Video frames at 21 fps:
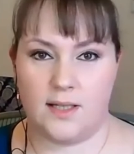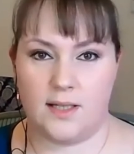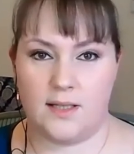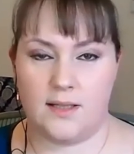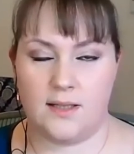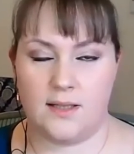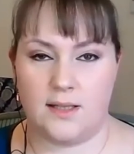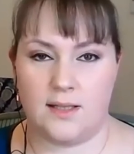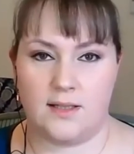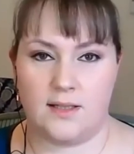
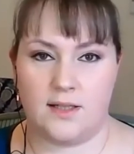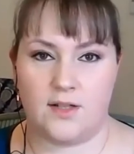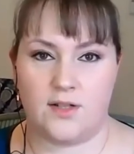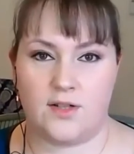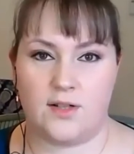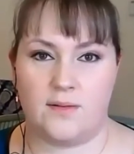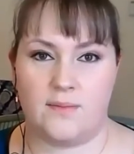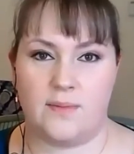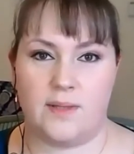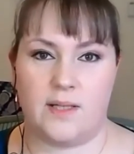in the
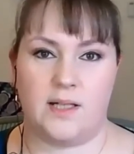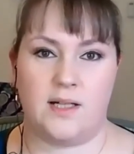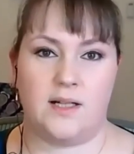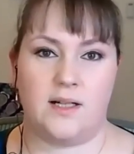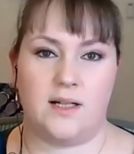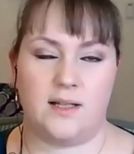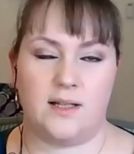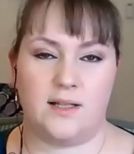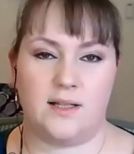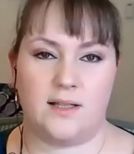ignition
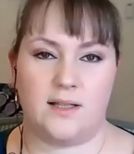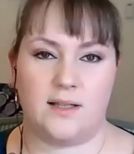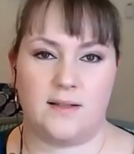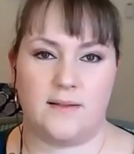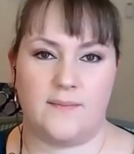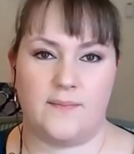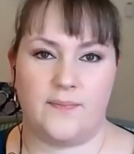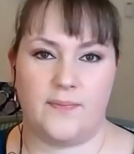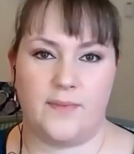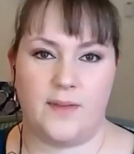because,
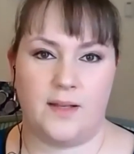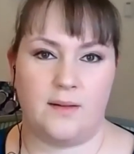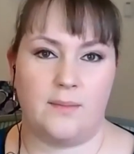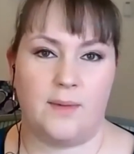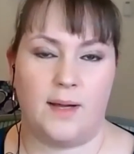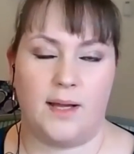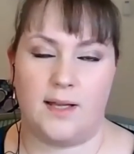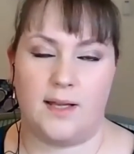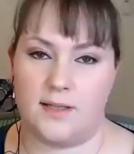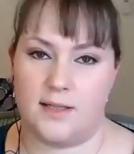you know,
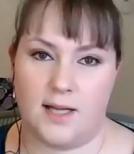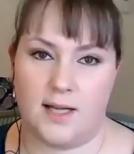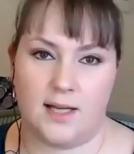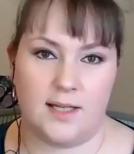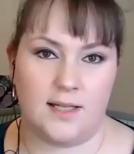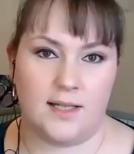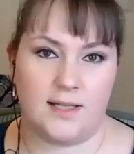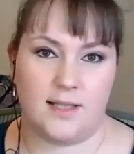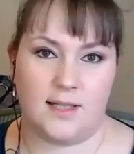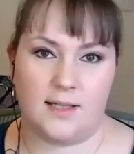my
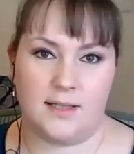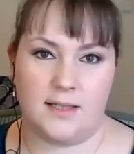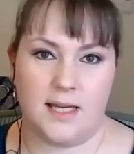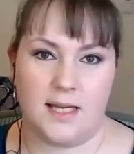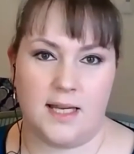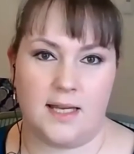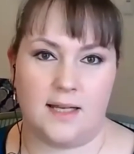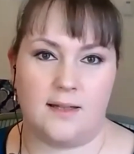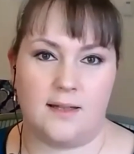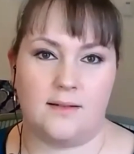anxiety is at a
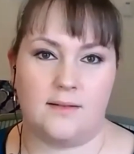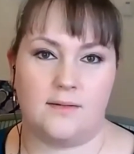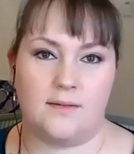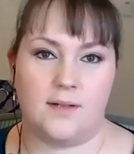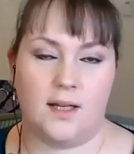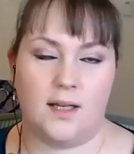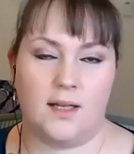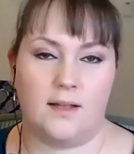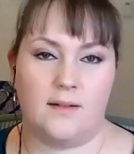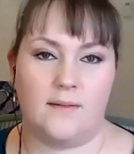10,
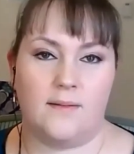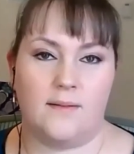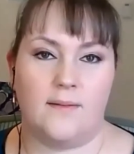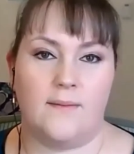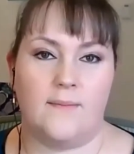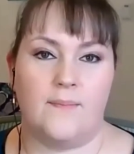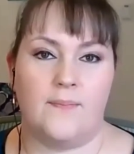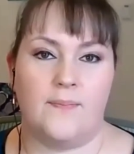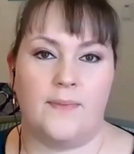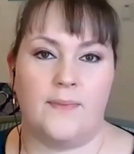right?
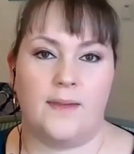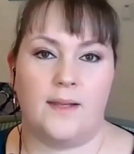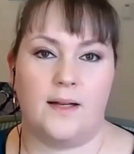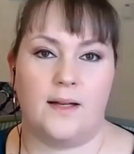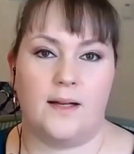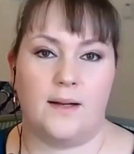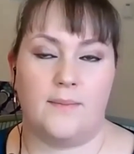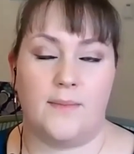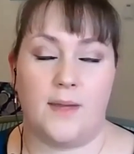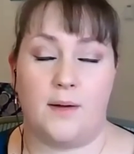
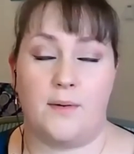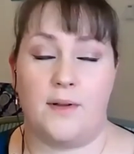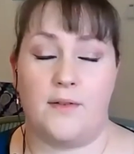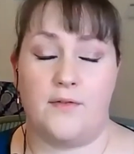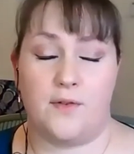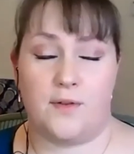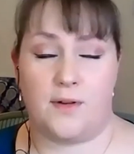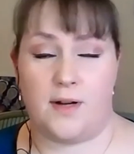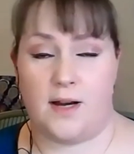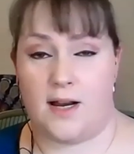Now,
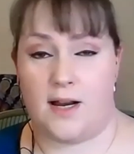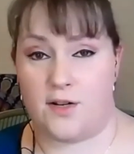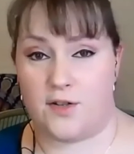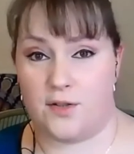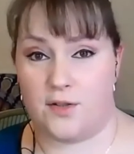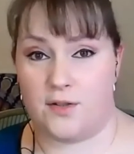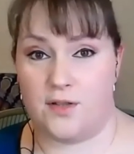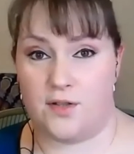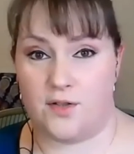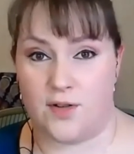if you're
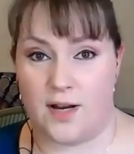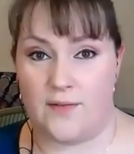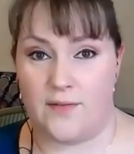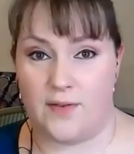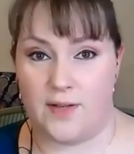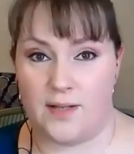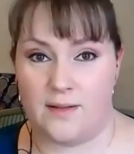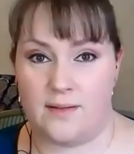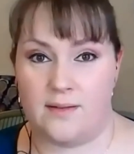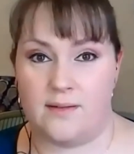actually
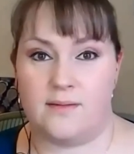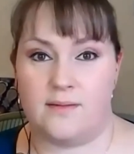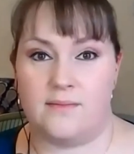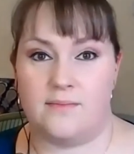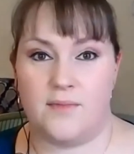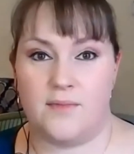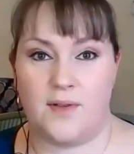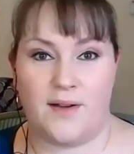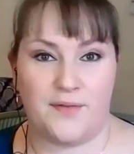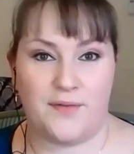driving,
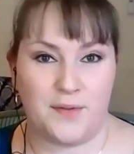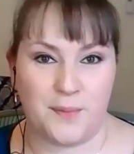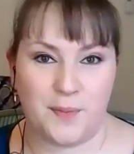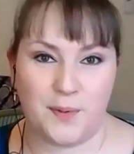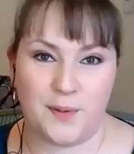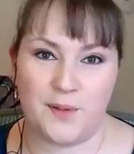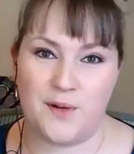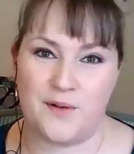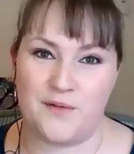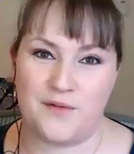you have to
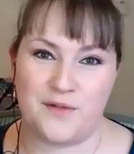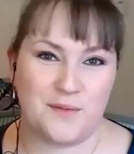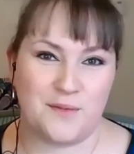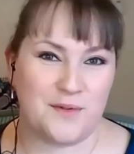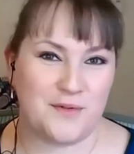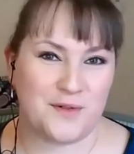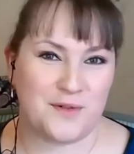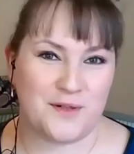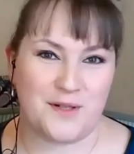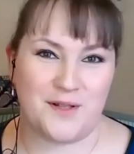pull over
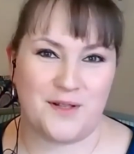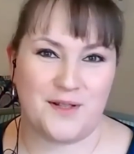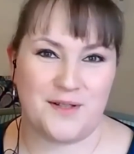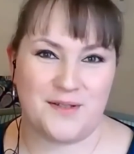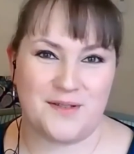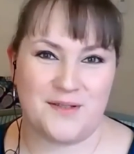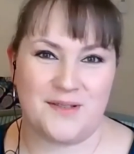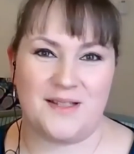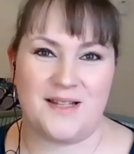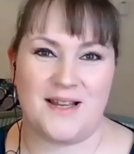before you can
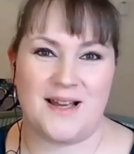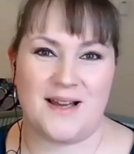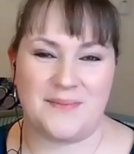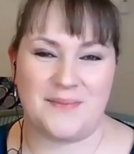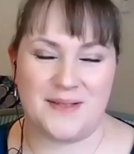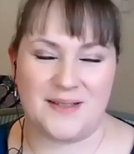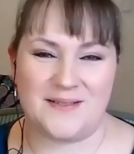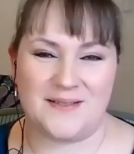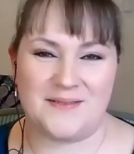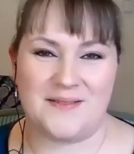do the
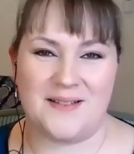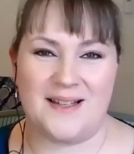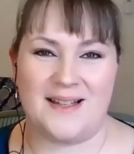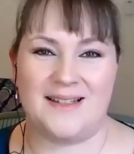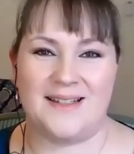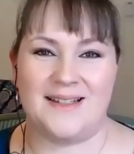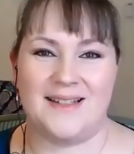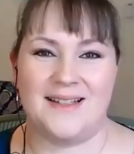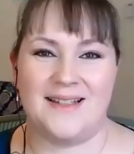tapping, okay?